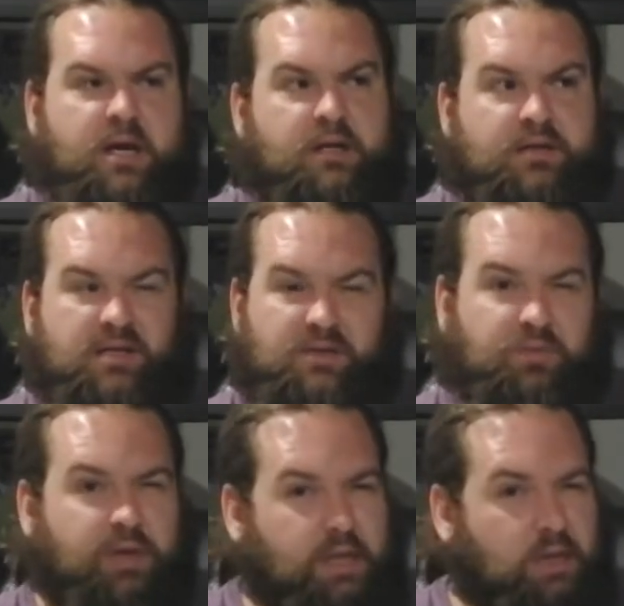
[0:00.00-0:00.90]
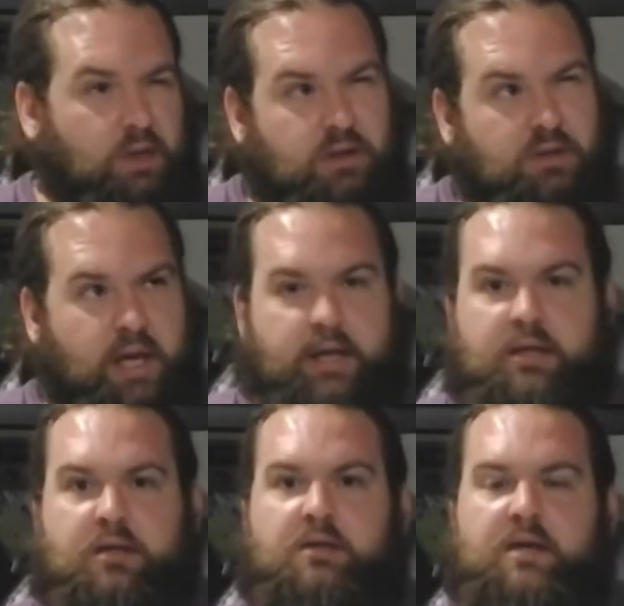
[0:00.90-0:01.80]
doesn't really look like
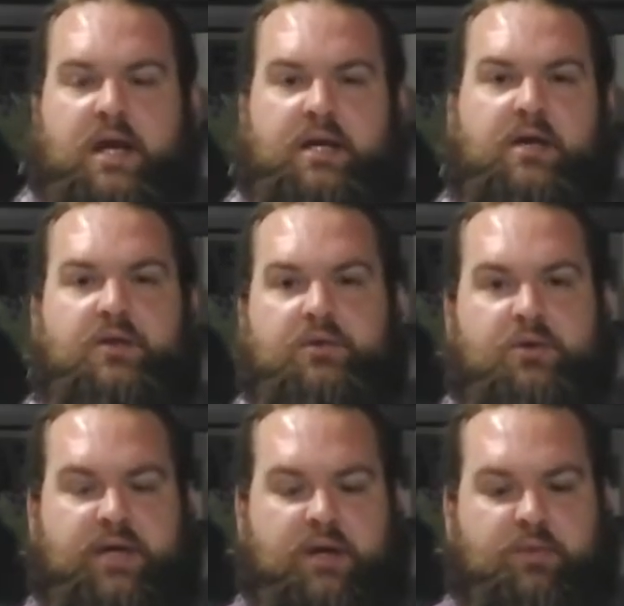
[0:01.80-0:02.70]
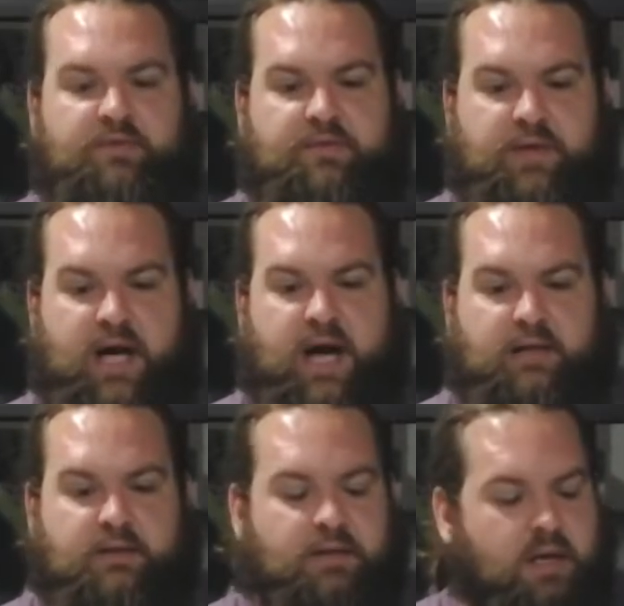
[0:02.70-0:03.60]
any other Rodan we've ever
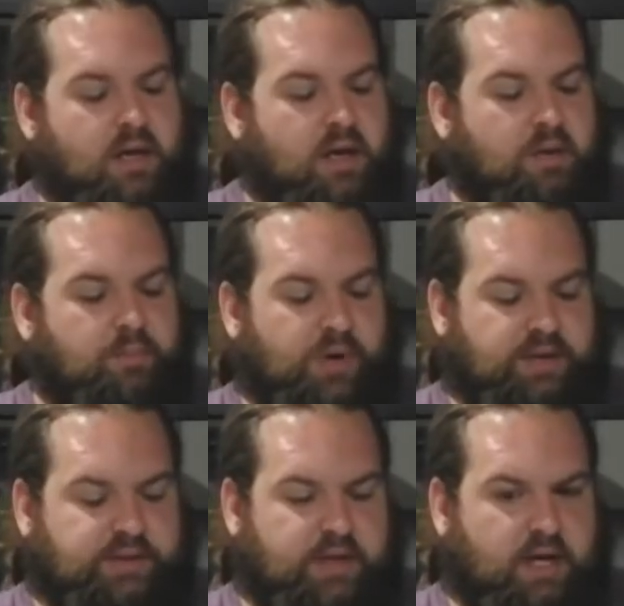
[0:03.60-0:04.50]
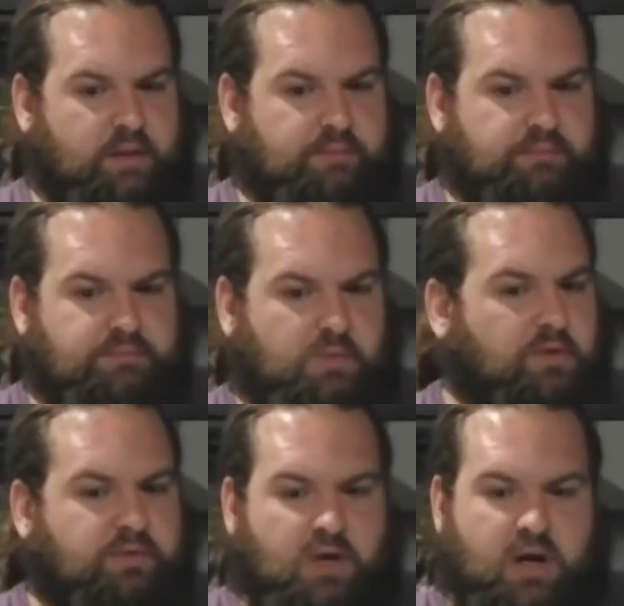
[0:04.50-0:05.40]
gotten. But
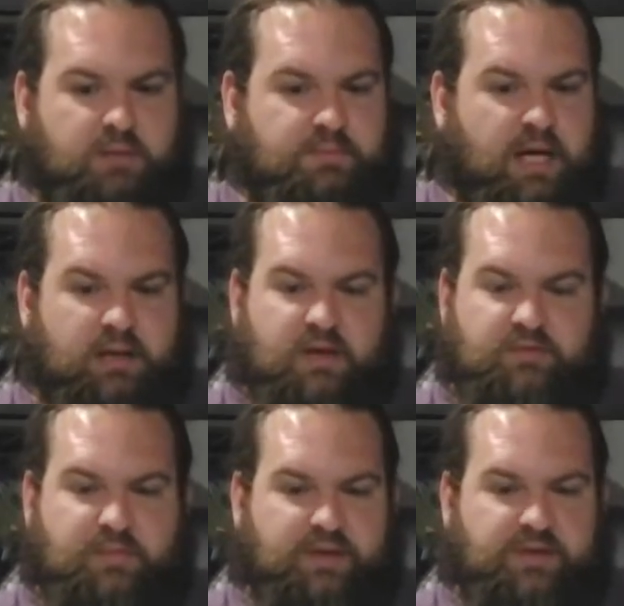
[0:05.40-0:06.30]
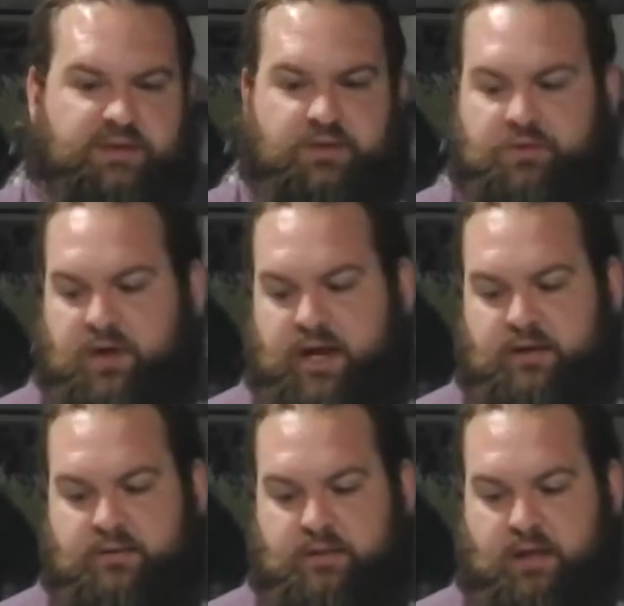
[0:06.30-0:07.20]
overall, I love them. I think they're
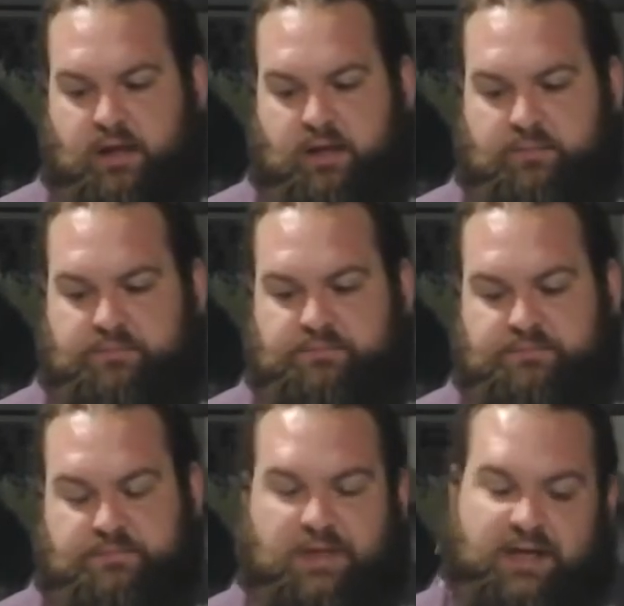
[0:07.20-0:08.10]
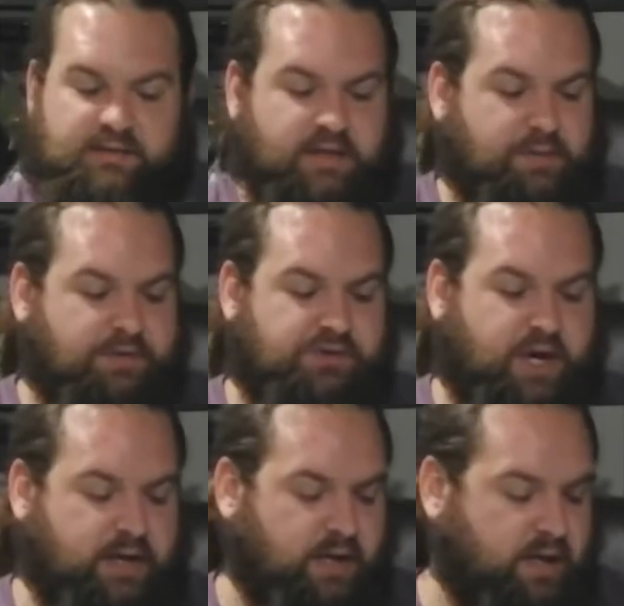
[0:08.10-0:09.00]
great. Like I said, I'm just
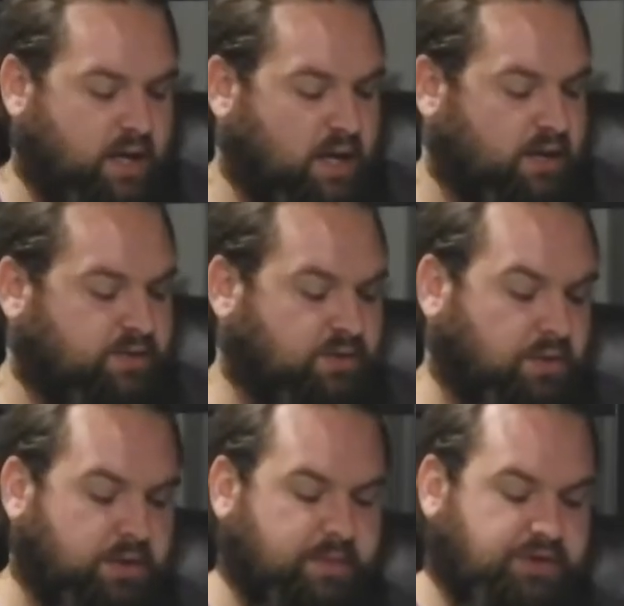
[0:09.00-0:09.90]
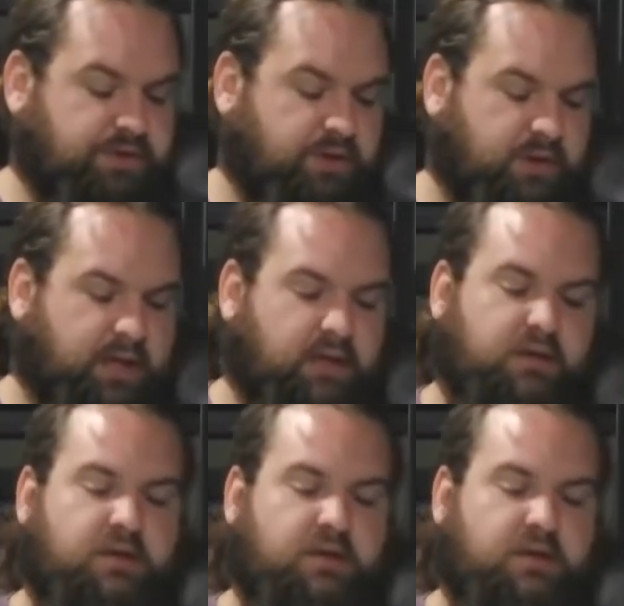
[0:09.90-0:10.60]
trying to slowly but surely